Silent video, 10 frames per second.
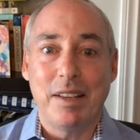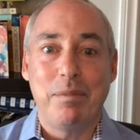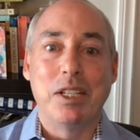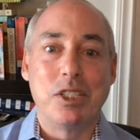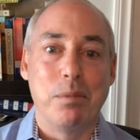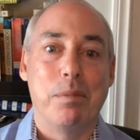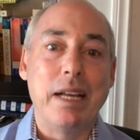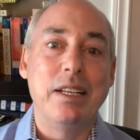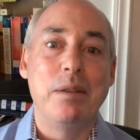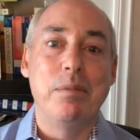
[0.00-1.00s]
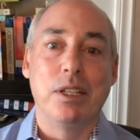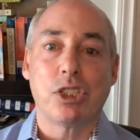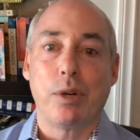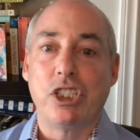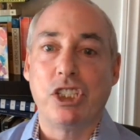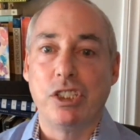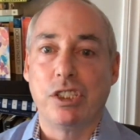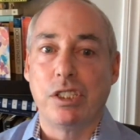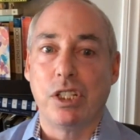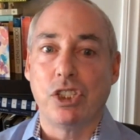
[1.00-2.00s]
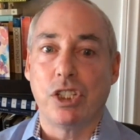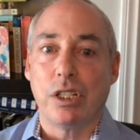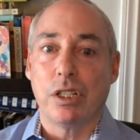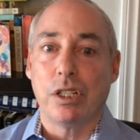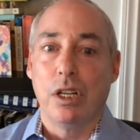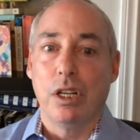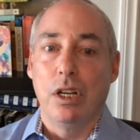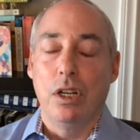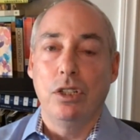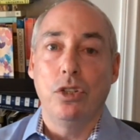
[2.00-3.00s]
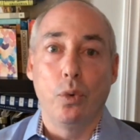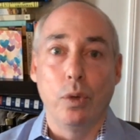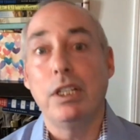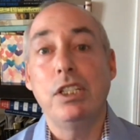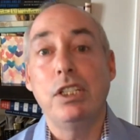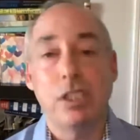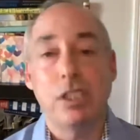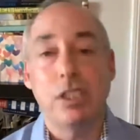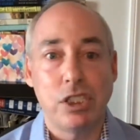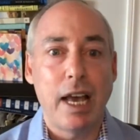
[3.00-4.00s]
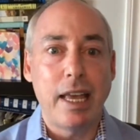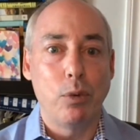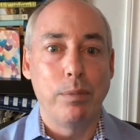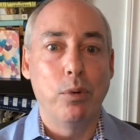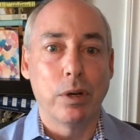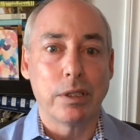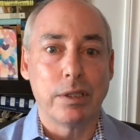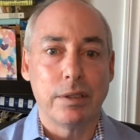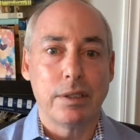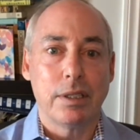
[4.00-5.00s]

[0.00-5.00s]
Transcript: because the Biden administration's decision to release the CIA report